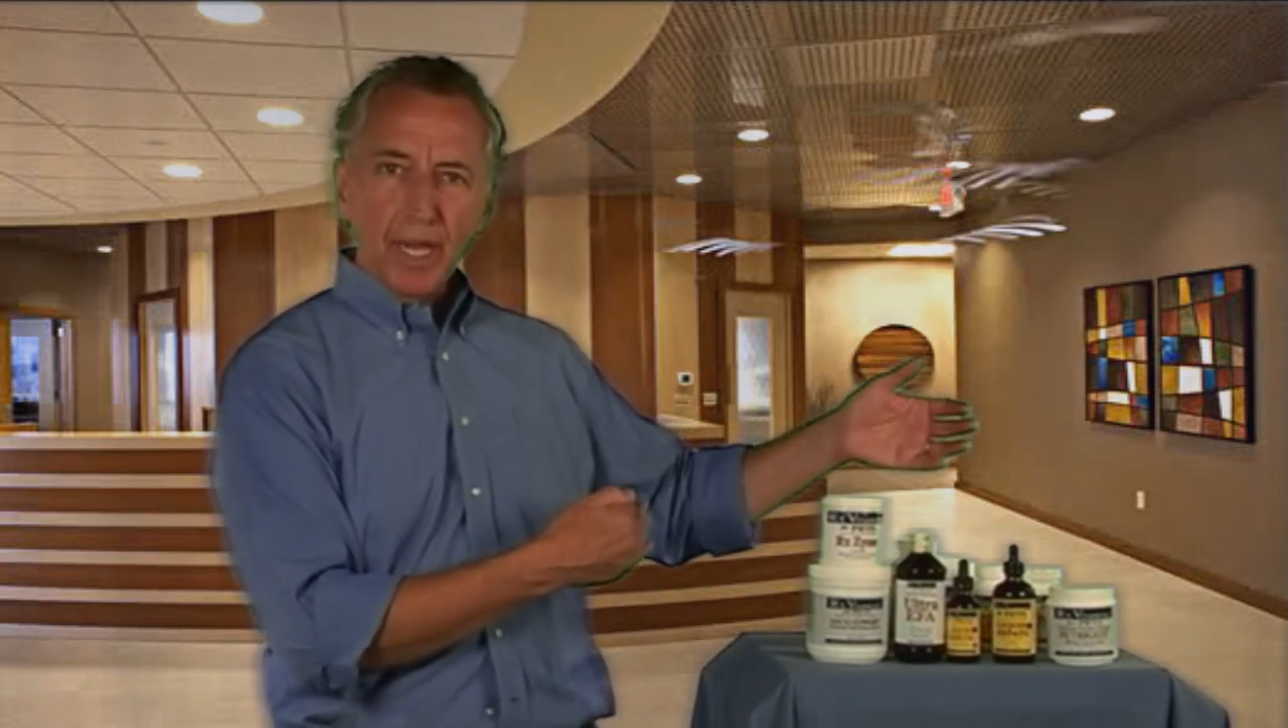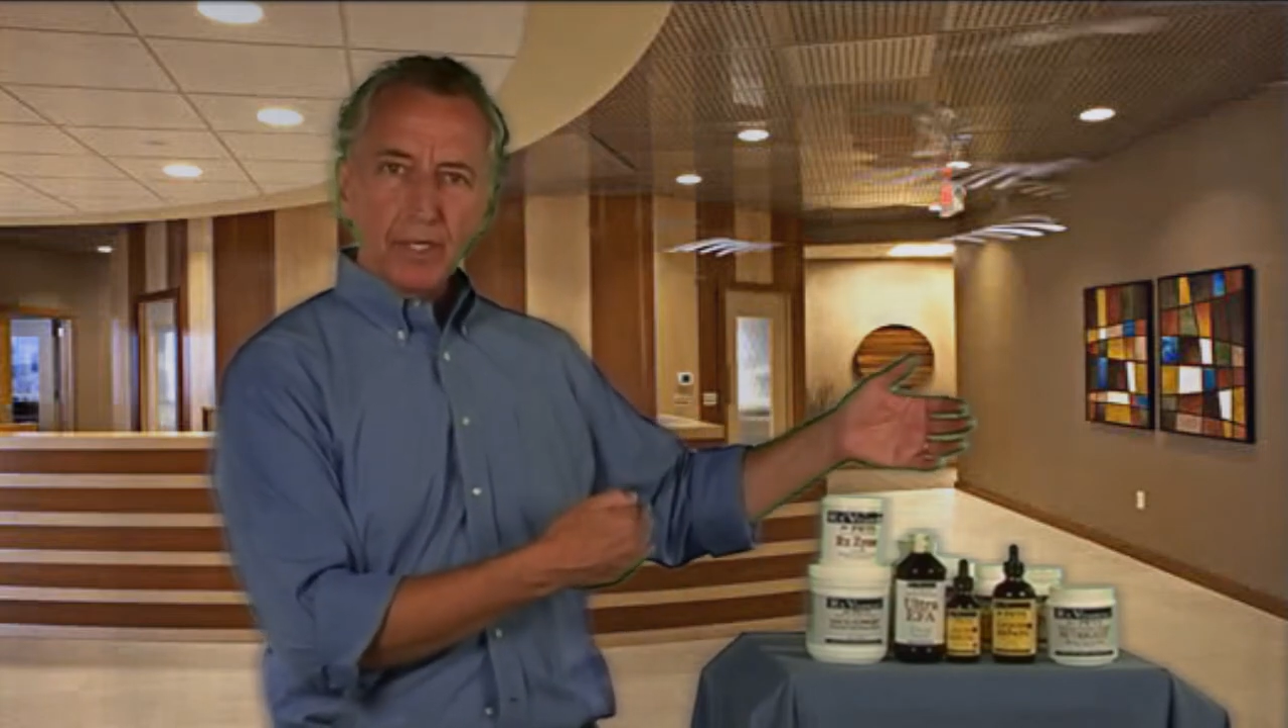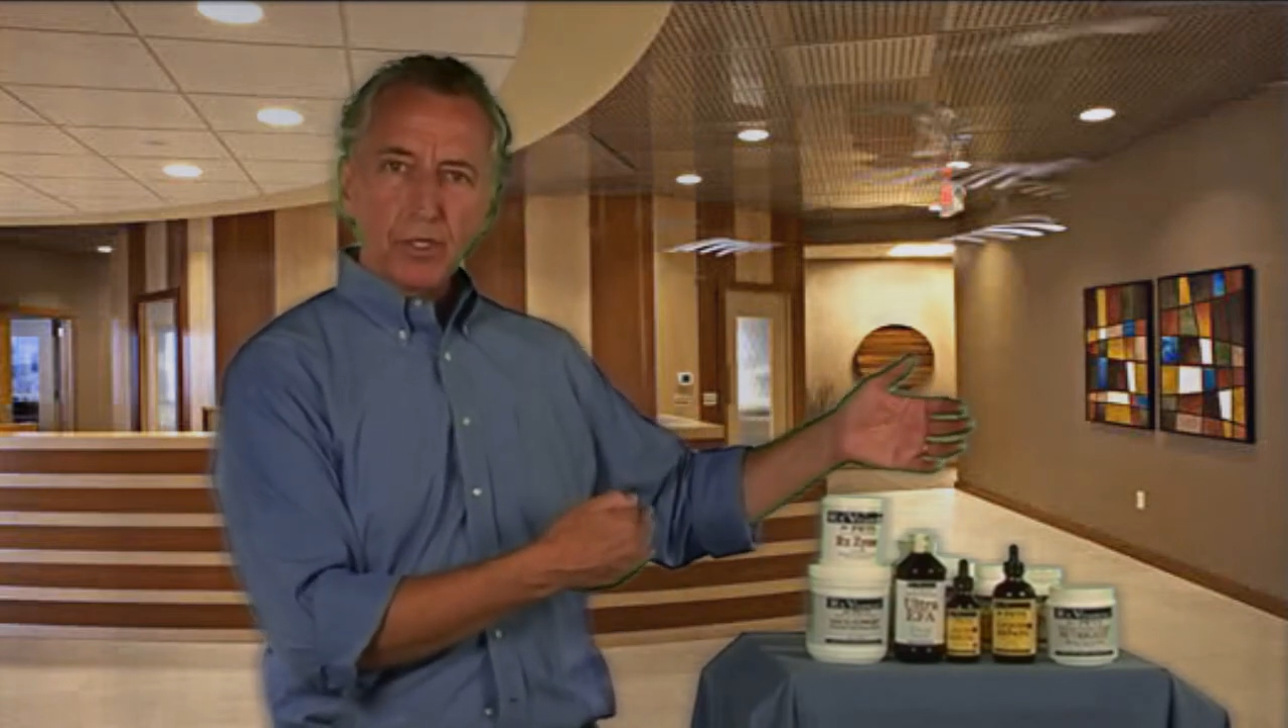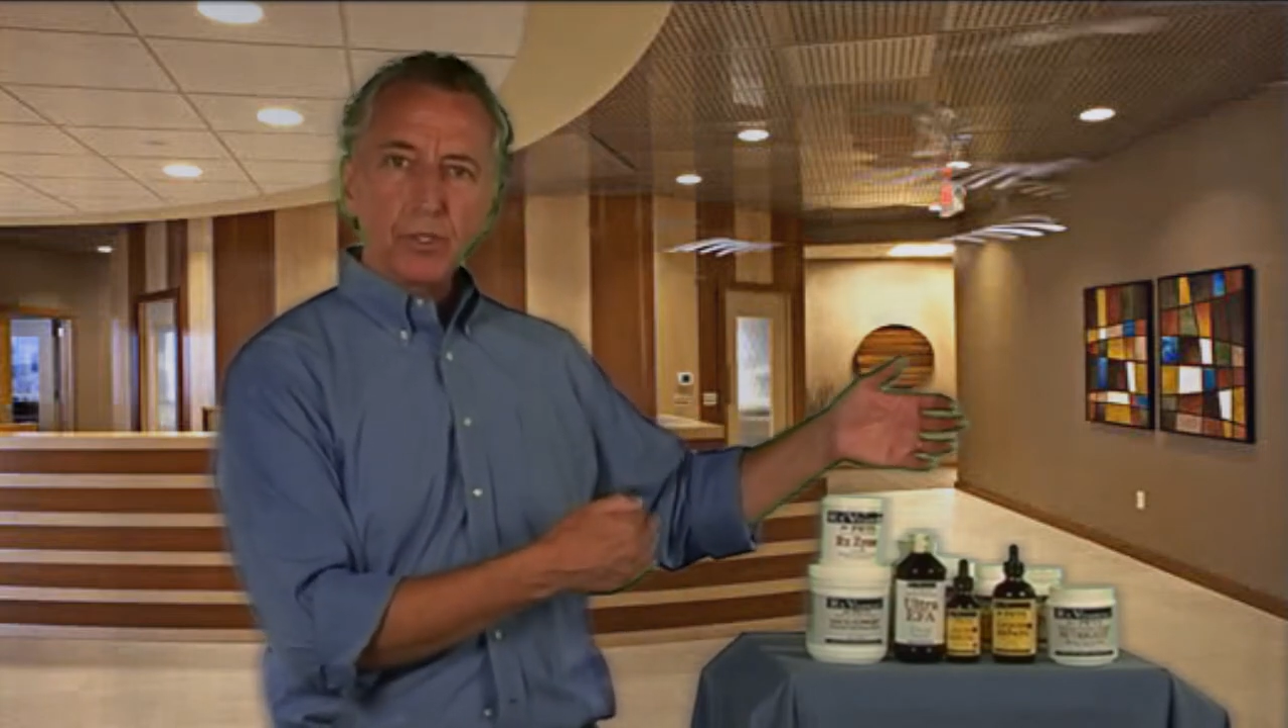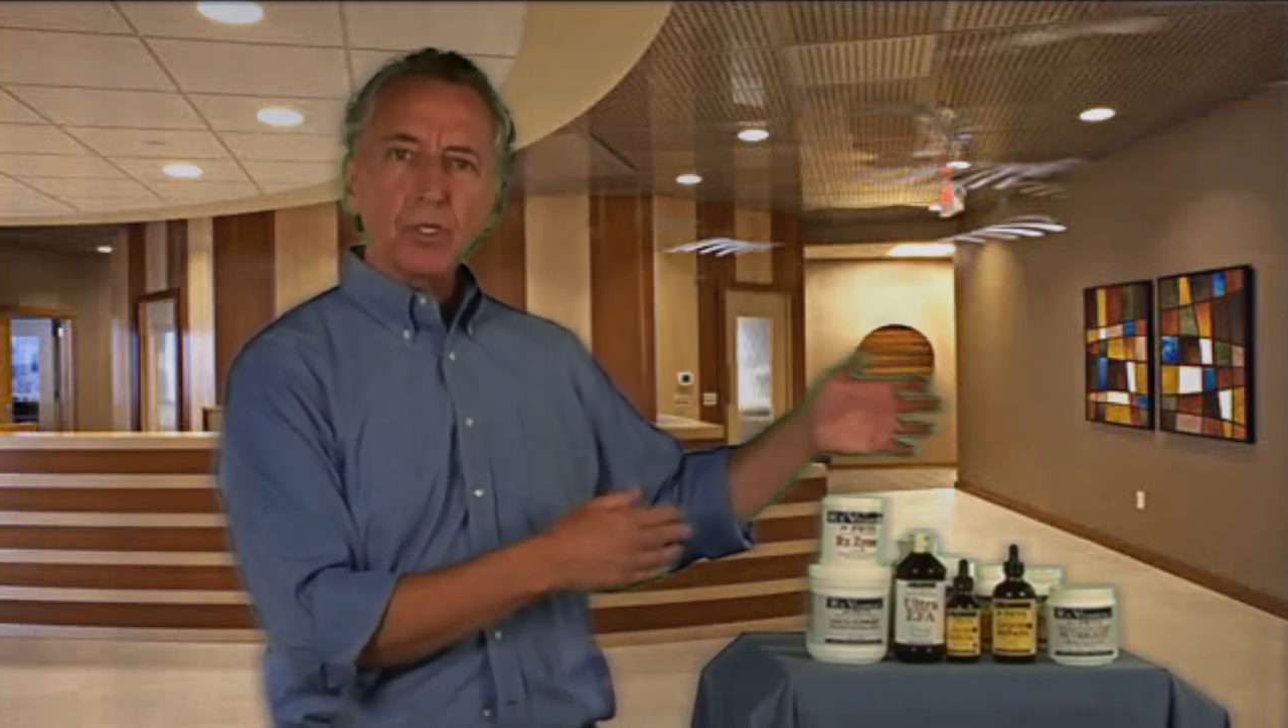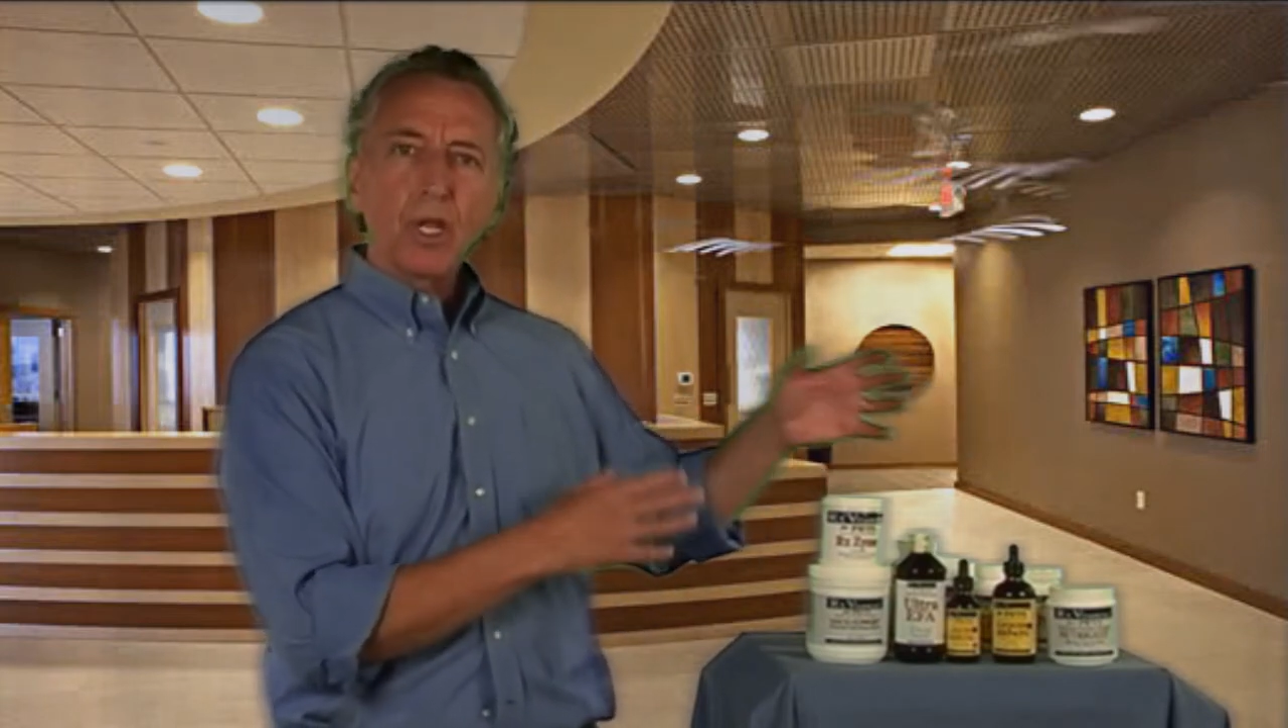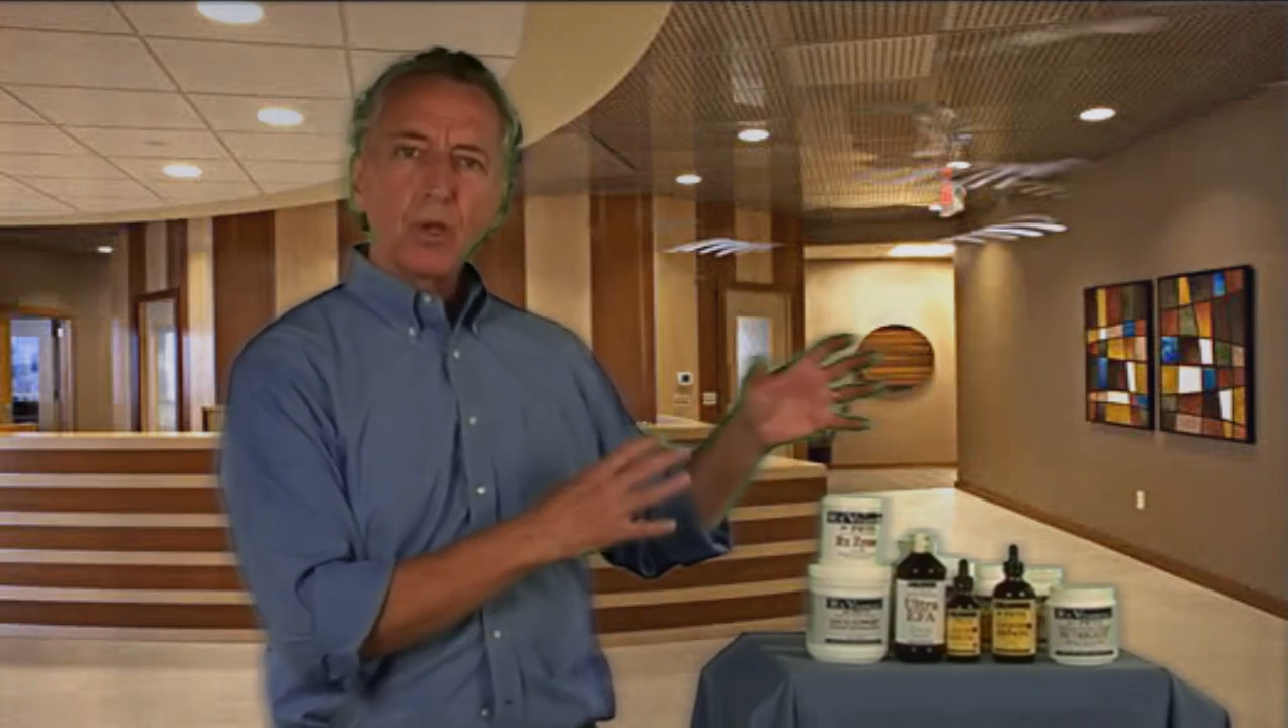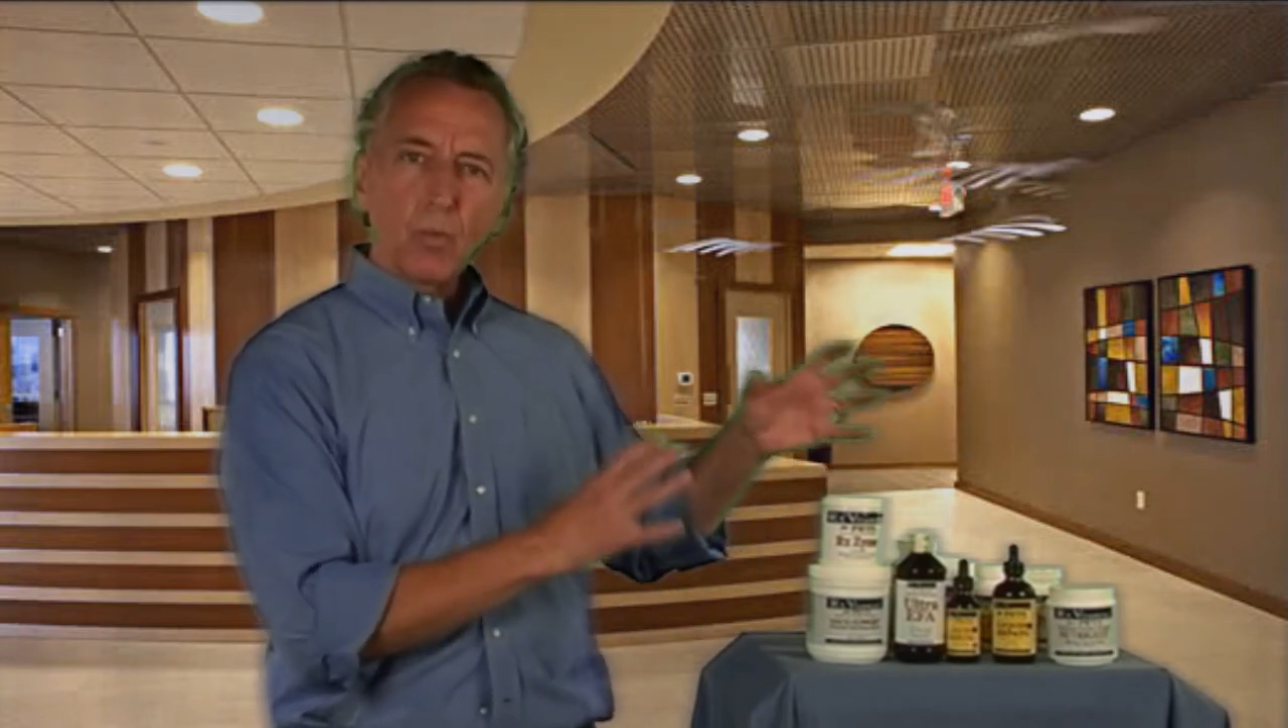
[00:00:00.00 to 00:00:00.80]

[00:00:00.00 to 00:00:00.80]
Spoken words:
basis